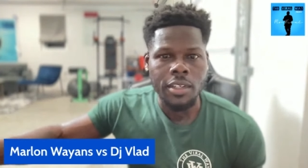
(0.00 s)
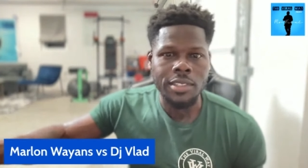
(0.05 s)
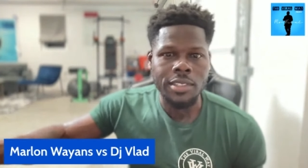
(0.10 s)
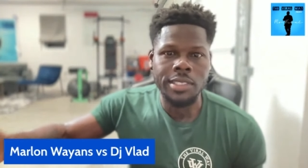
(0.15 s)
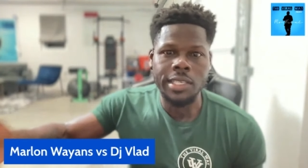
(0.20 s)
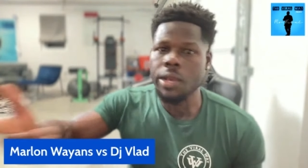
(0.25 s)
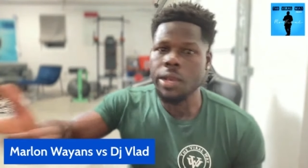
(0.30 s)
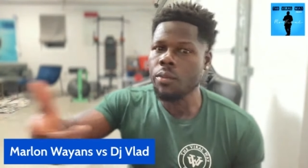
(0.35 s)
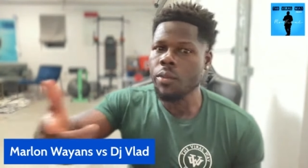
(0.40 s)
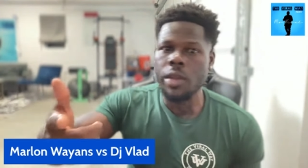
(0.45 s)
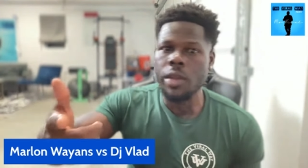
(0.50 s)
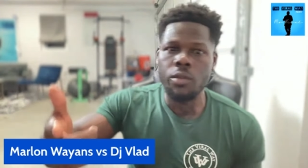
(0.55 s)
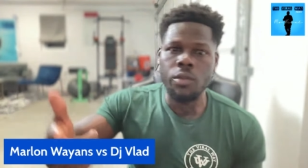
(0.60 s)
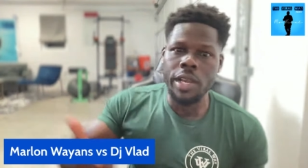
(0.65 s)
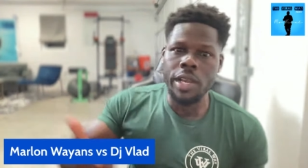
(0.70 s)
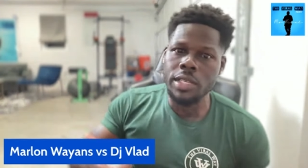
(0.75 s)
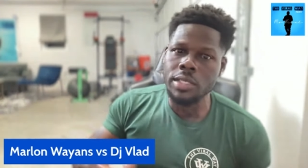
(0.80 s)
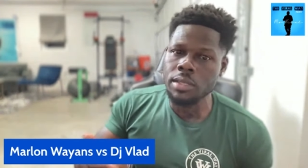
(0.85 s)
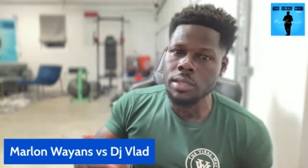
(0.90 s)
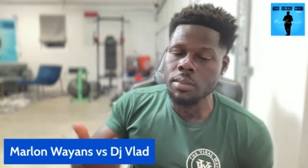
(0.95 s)
Same way
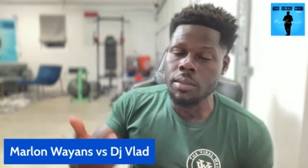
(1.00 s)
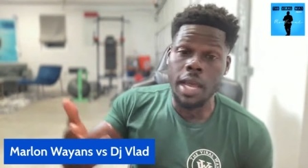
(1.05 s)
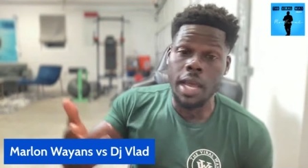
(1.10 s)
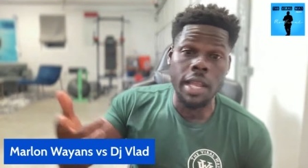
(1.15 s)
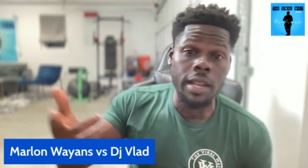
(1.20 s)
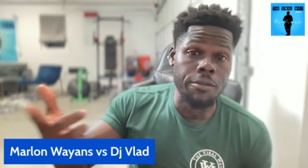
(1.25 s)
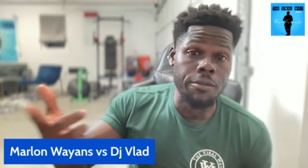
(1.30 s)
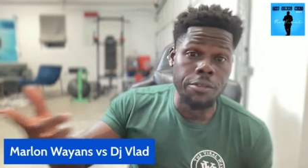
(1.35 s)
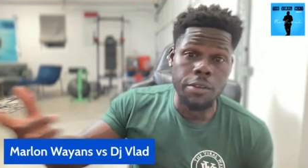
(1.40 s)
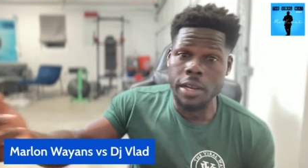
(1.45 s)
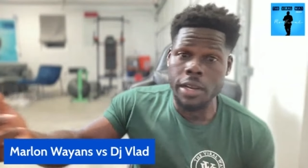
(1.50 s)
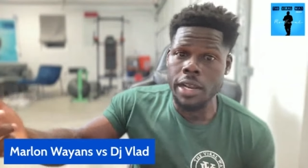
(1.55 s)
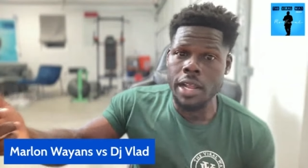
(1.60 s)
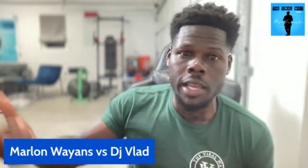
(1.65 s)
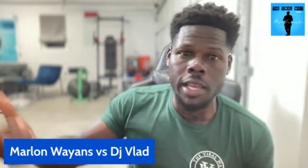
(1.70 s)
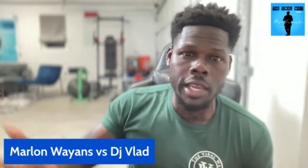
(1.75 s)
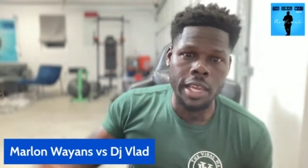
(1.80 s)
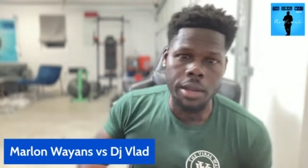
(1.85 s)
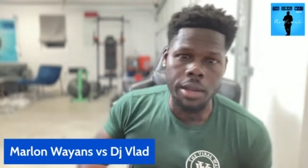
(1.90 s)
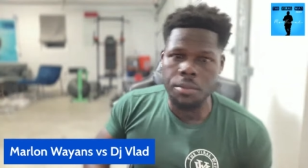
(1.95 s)
Ransom got in front of
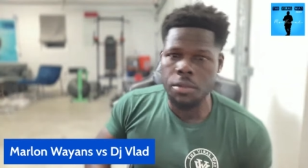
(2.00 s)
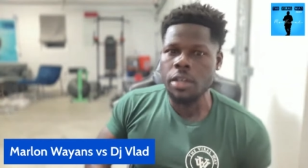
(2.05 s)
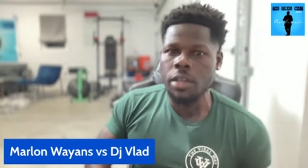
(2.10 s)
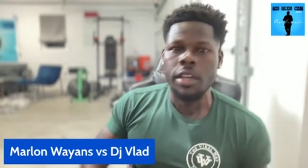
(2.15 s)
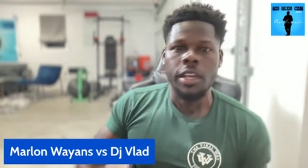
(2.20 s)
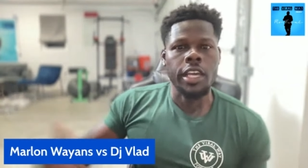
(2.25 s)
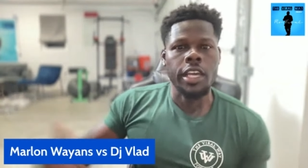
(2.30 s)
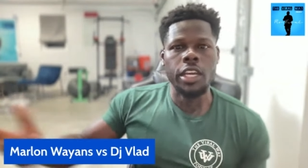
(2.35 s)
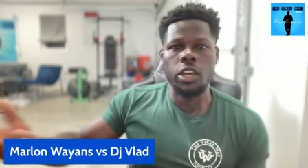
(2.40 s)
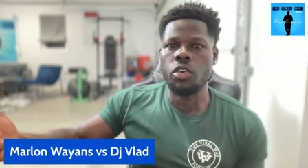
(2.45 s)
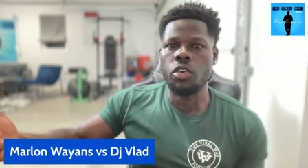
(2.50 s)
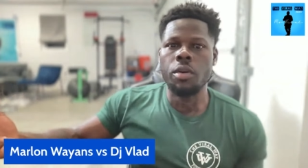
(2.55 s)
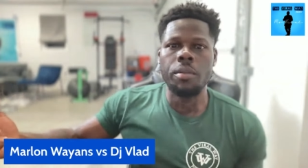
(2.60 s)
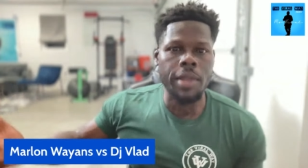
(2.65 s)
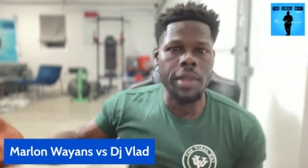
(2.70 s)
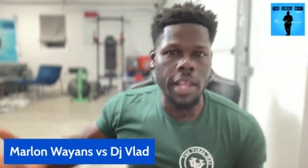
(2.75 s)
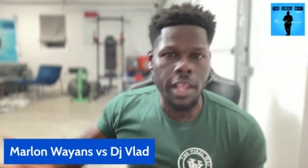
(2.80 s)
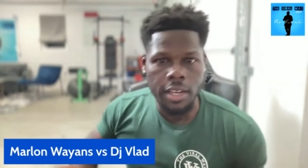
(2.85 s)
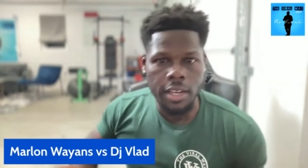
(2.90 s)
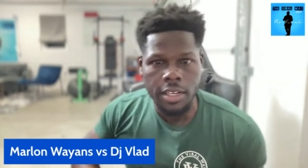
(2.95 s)
that camera,
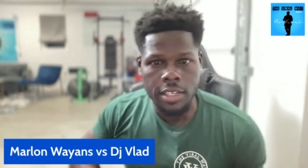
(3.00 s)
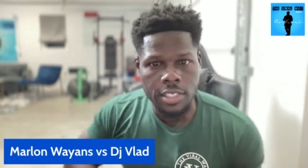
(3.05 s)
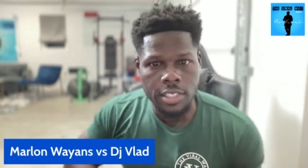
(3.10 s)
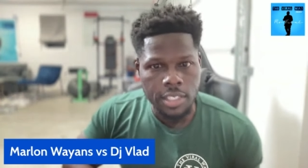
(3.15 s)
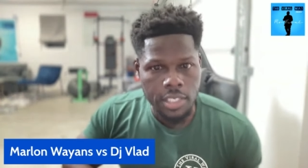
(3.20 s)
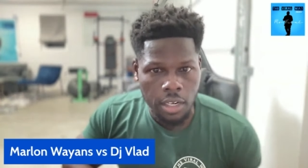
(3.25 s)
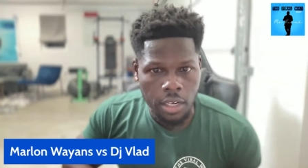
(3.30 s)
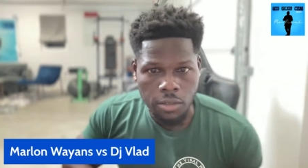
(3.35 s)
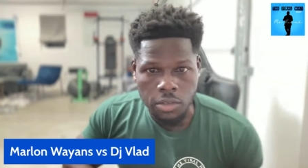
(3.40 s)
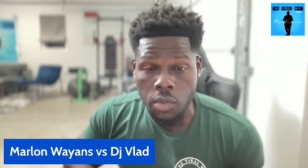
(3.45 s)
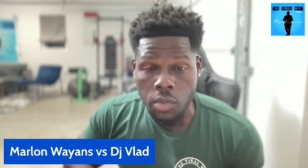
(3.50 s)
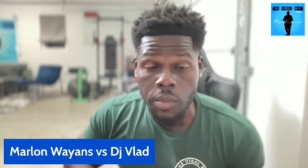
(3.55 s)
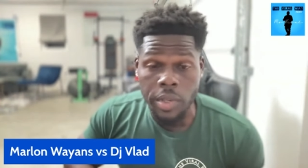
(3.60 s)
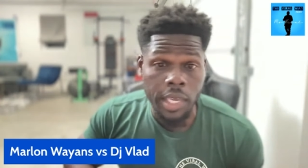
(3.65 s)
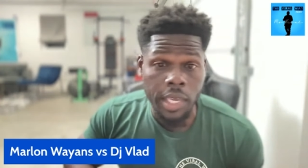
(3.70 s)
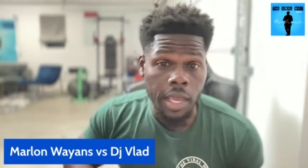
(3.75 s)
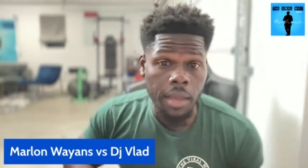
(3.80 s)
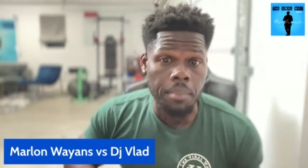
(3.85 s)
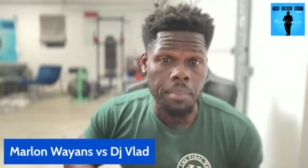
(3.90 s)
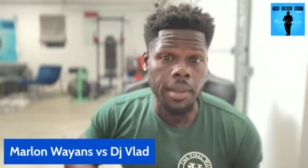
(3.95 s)
incriminated himself. So we
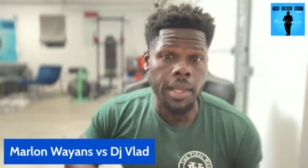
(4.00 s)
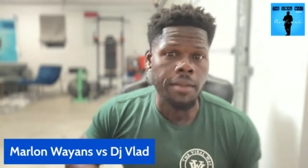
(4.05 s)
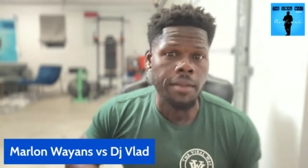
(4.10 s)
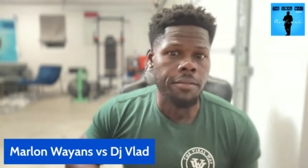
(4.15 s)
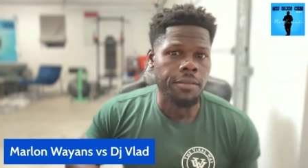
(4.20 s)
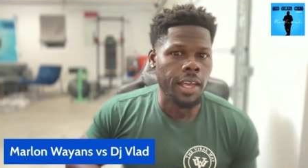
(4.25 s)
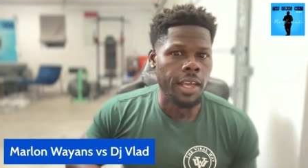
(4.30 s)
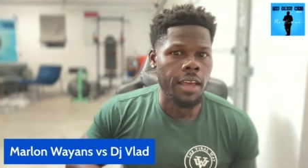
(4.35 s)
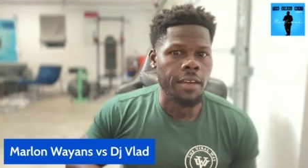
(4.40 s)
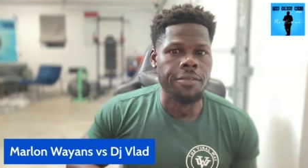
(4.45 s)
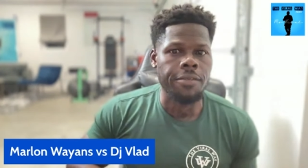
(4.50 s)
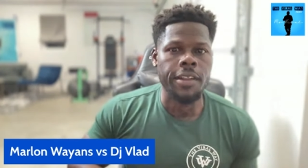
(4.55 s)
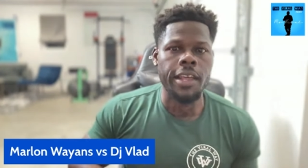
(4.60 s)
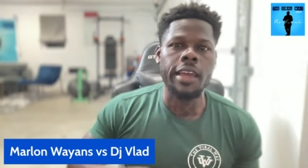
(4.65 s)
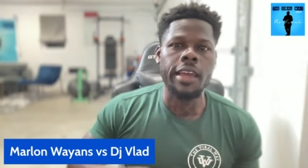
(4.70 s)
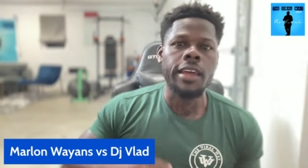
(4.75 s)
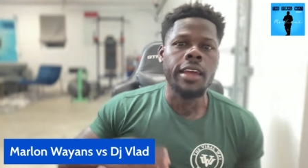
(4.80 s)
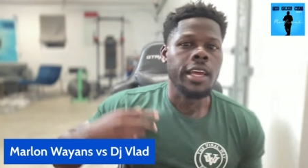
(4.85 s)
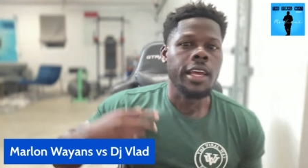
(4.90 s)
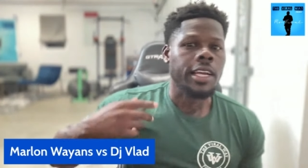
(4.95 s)
can't blame Vlad for
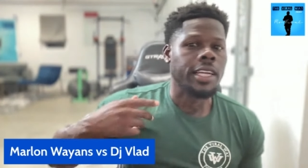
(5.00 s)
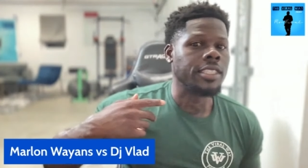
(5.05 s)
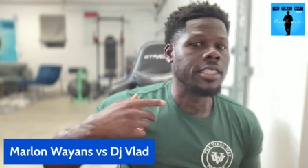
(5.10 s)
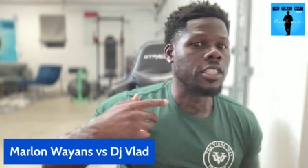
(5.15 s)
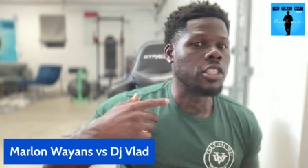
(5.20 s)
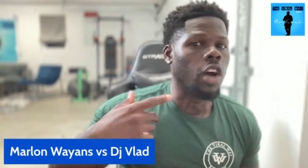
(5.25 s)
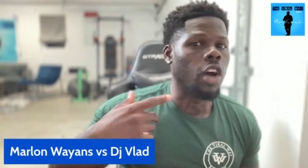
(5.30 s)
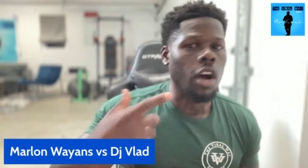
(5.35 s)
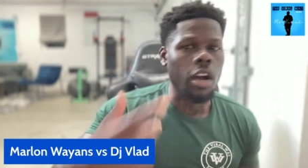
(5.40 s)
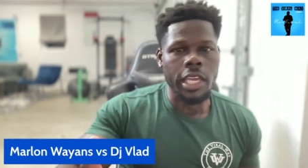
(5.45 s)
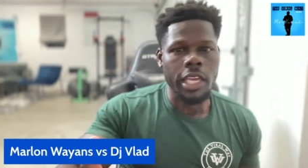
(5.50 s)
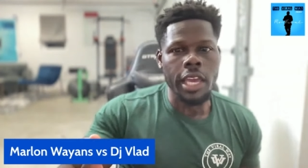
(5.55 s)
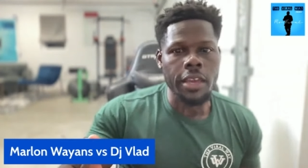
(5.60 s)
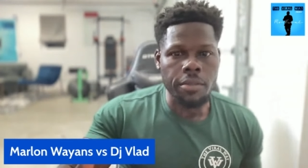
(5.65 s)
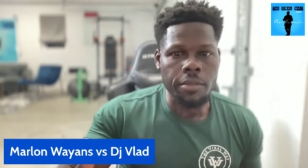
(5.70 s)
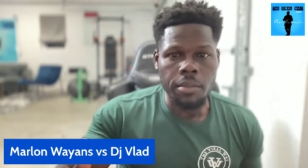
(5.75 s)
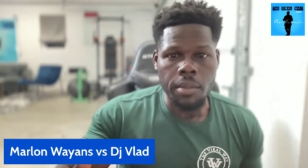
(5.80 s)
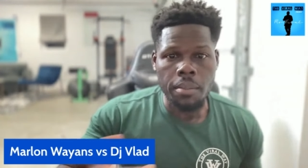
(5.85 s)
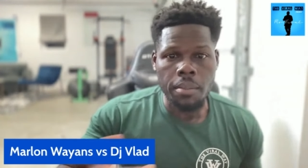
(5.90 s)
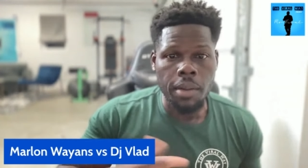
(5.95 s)
that because y'all gave
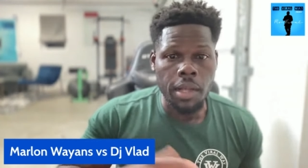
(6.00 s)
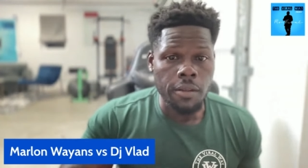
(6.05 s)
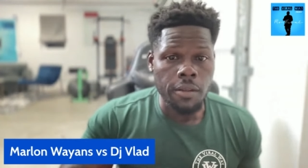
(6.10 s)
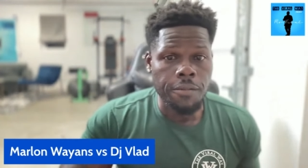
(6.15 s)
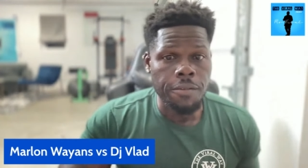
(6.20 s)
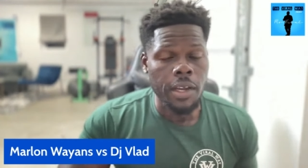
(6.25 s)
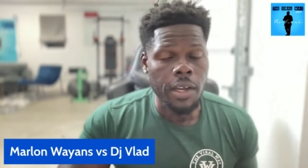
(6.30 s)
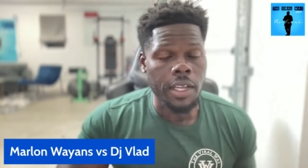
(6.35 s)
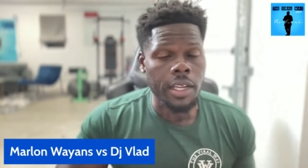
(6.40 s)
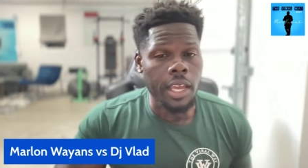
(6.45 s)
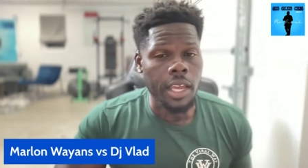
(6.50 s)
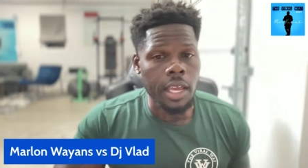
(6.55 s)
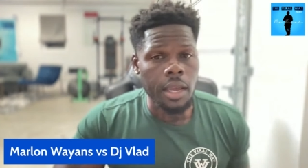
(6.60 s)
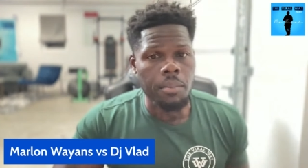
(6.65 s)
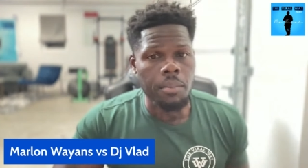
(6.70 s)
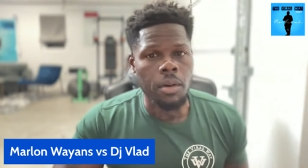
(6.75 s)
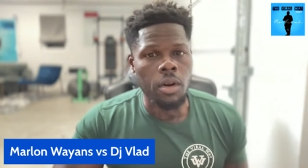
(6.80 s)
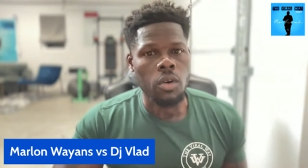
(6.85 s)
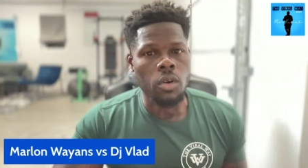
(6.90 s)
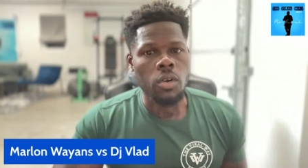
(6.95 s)
him the motherfucking
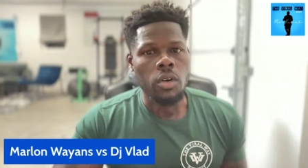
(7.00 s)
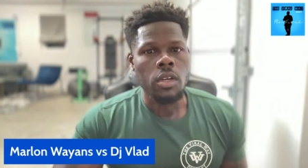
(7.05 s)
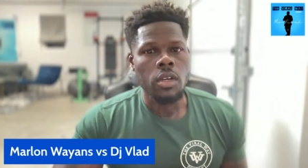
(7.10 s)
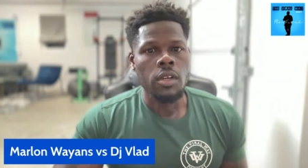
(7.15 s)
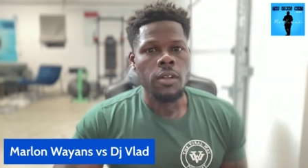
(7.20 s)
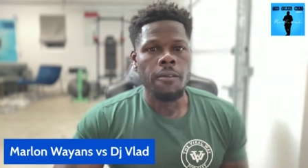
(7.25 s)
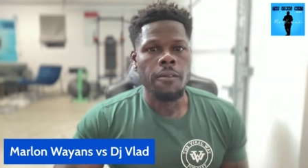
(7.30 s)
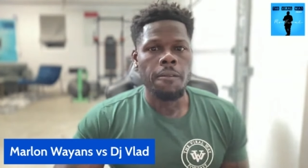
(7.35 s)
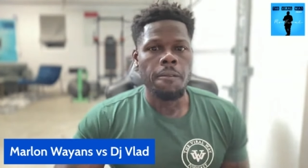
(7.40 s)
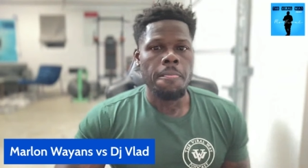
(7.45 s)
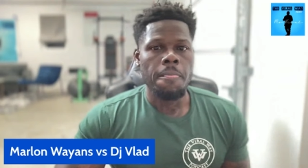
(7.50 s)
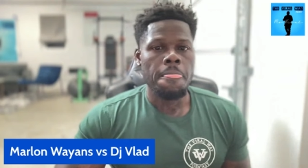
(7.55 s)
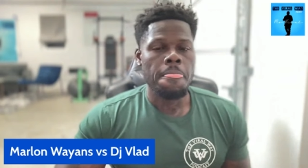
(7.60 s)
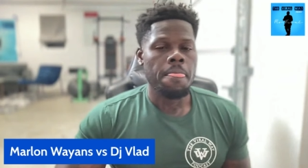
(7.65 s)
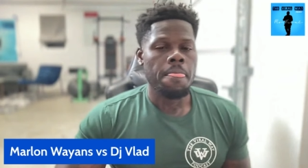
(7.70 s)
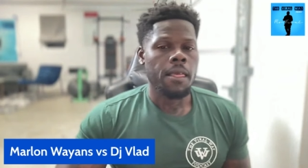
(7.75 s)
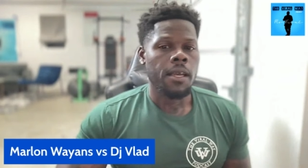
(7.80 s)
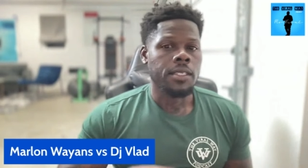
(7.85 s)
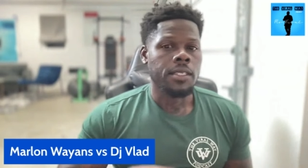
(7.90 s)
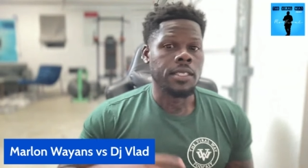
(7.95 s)
ammo
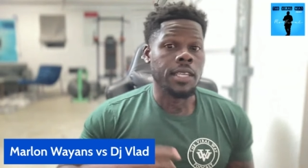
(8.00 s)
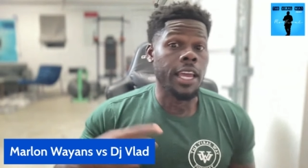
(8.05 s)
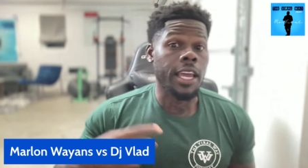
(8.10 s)
to